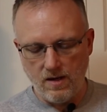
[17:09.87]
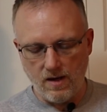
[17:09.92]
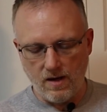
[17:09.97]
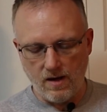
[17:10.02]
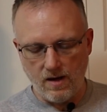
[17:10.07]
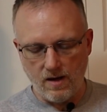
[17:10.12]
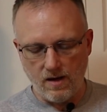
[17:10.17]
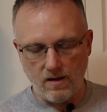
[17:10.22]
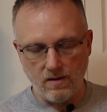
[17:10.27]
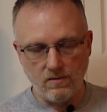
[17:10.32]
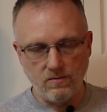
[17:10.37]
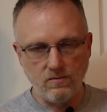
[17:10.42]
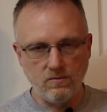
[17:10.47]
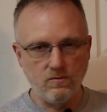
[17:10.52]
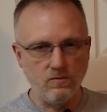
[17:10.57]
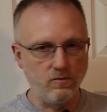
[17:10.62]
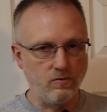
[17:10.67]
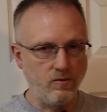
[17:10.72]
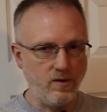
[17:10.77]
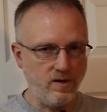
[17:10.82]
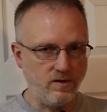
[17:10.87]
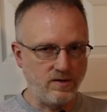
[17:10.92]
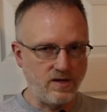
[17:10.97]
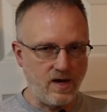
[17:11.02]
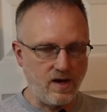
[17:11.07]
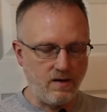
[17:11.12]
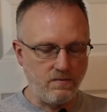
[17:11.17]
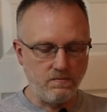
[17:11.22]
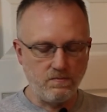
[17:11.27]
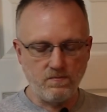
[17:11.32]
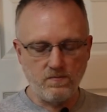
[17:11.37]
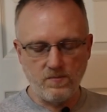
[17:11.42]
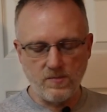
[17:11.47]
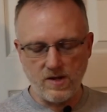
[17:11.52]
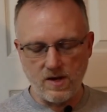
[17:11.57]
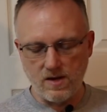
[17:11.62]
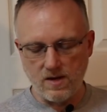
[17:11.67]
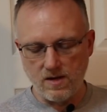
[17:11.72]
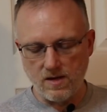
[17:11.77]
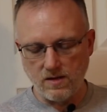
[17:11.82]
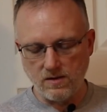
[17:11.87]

Uh, real time, uh,